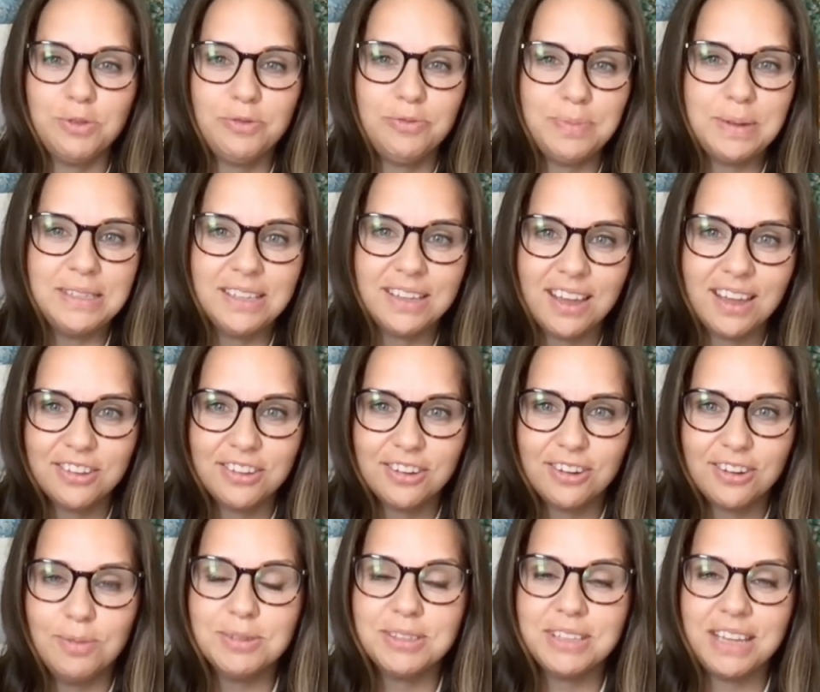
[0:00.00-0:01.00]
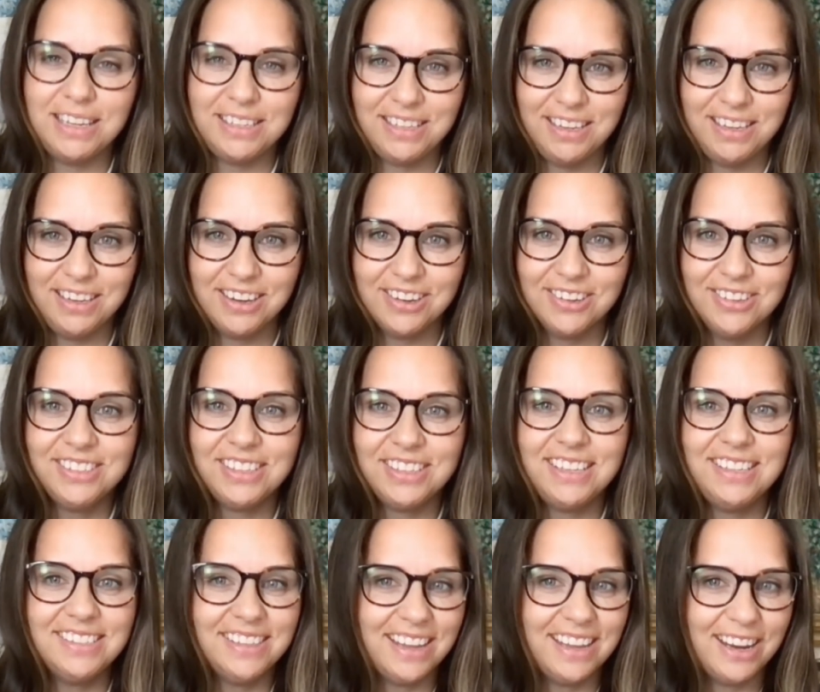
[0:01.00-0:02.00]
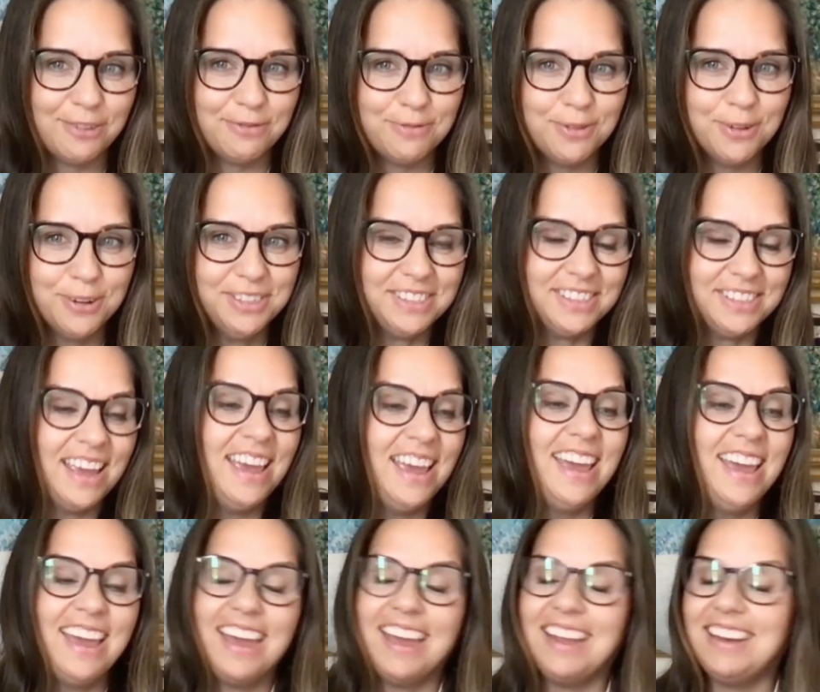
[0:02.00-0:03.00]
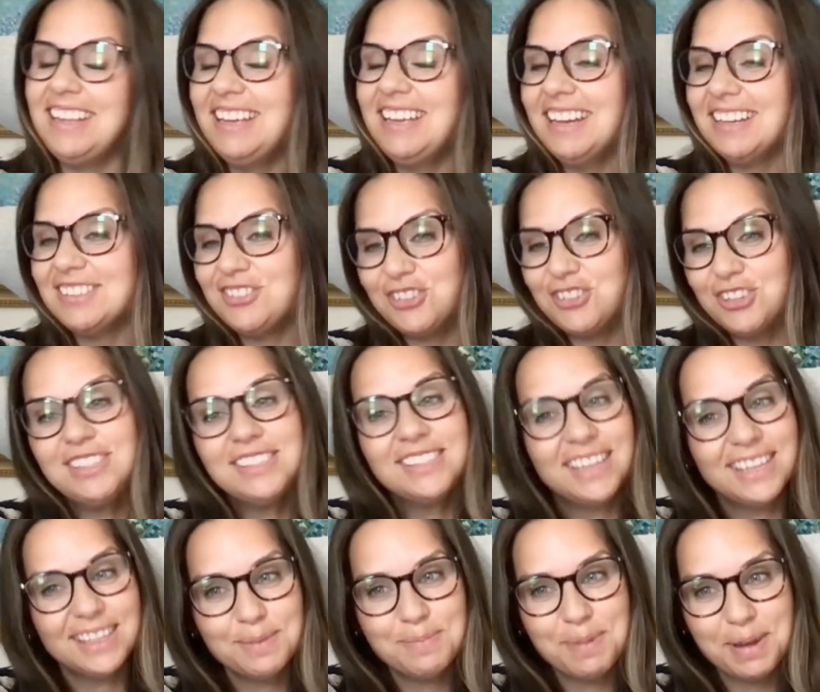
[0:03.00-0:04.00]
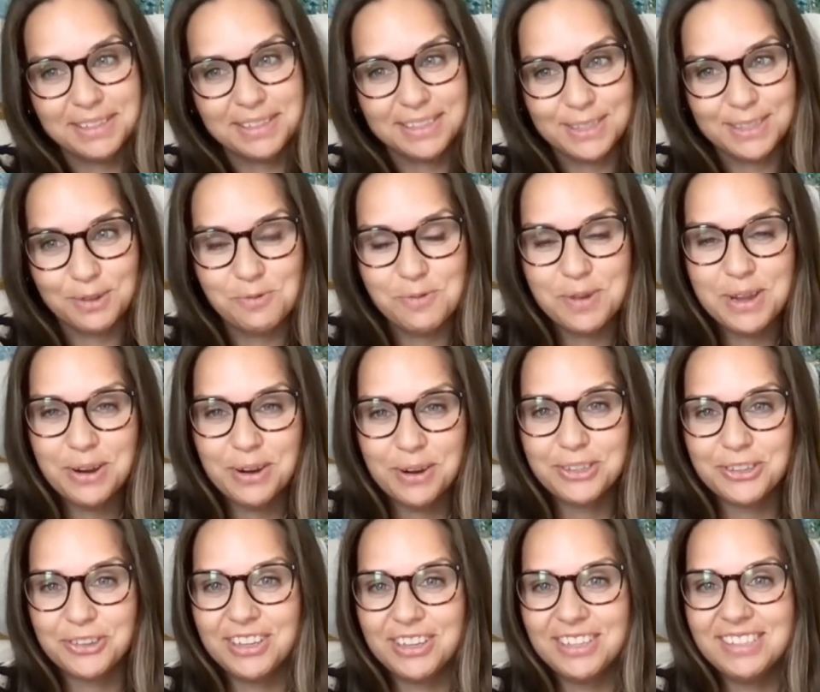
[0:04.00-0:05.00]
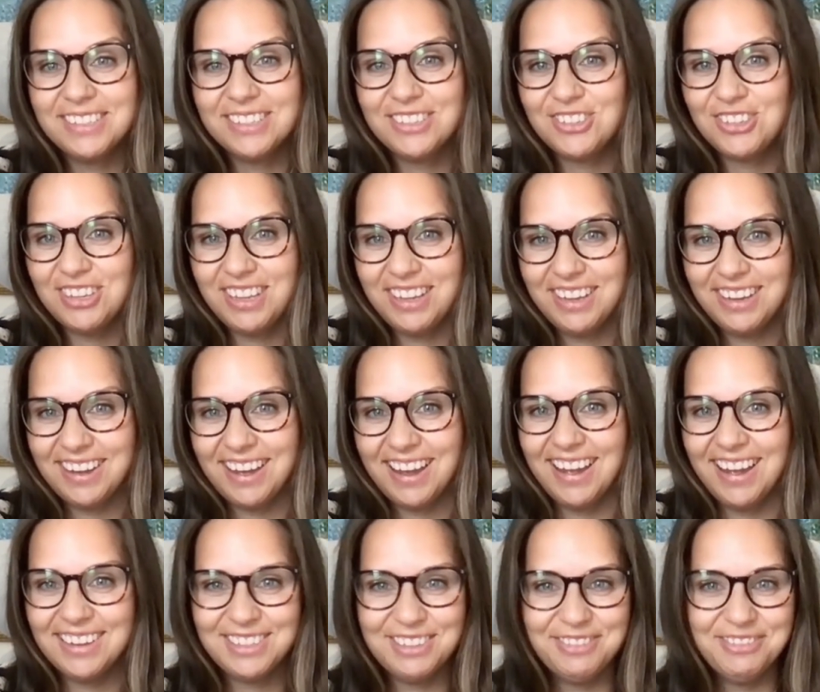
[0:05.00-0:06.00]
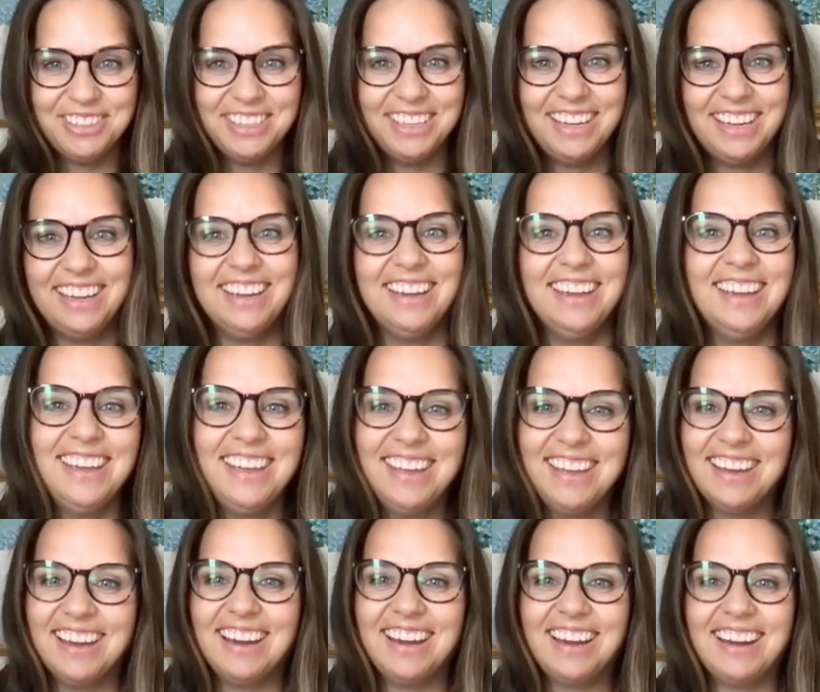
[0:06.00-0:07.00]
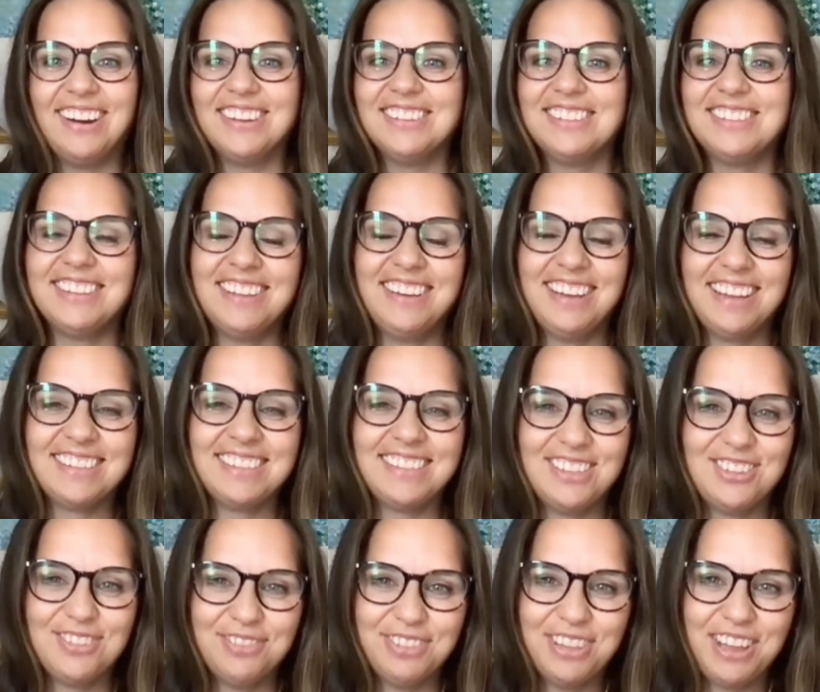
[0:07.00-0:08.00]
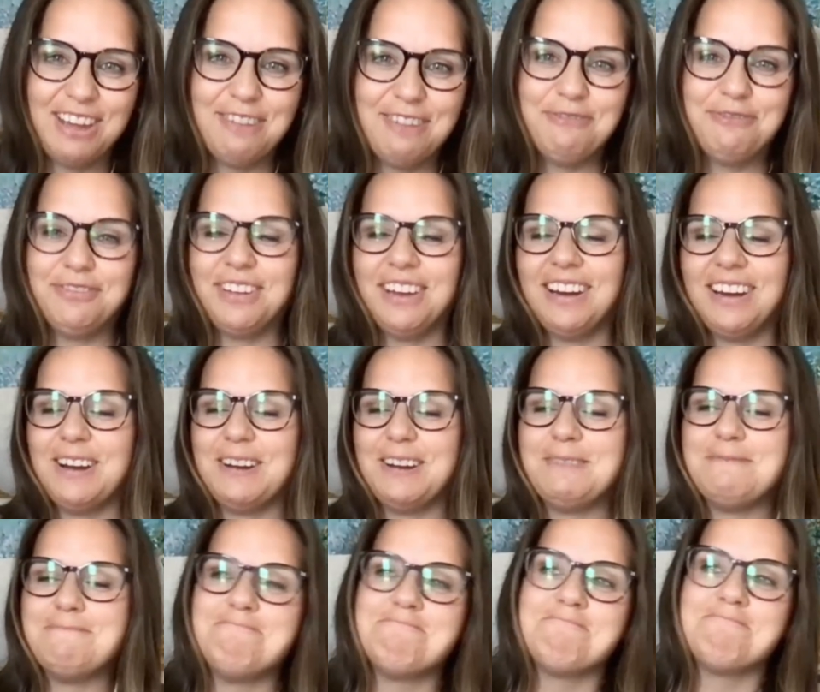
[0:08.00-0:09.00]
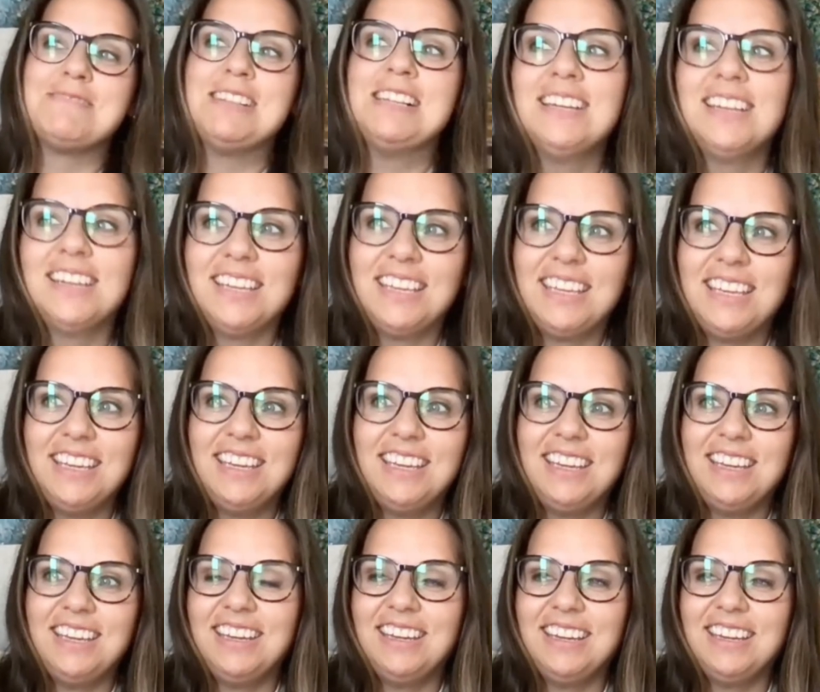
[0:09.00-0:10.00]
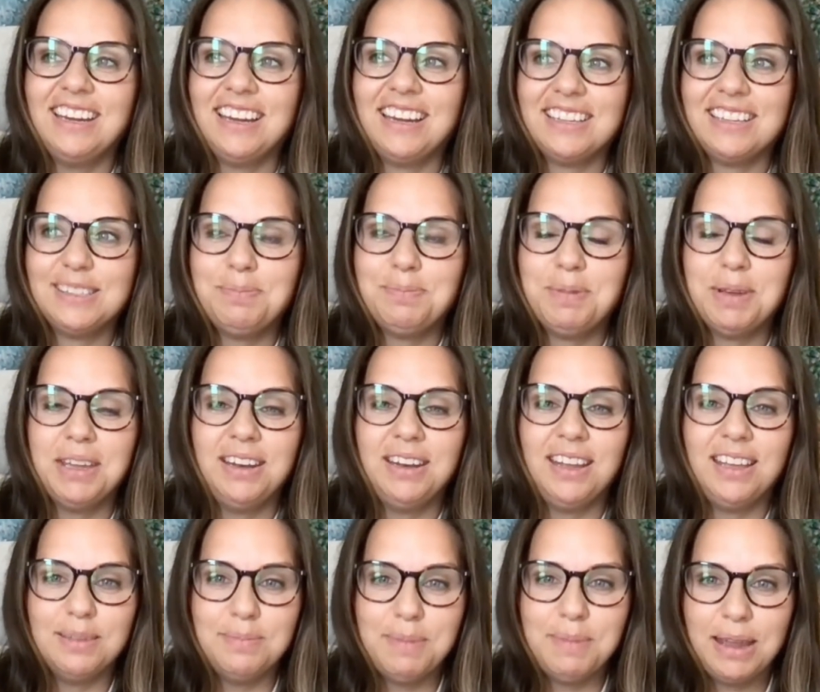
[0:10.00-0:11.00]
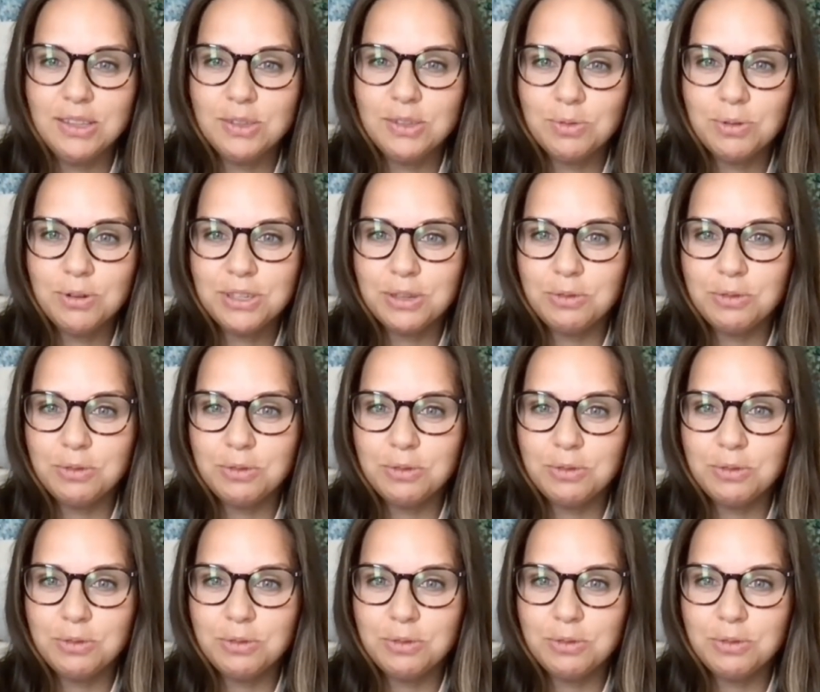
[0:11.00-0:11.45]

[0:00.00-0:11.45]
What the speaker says: We've been together almost 18 years. He's in the Air Force and he has just hit the button. So we are transitioning actively onto the next stage of life. He has been in the maintenance world.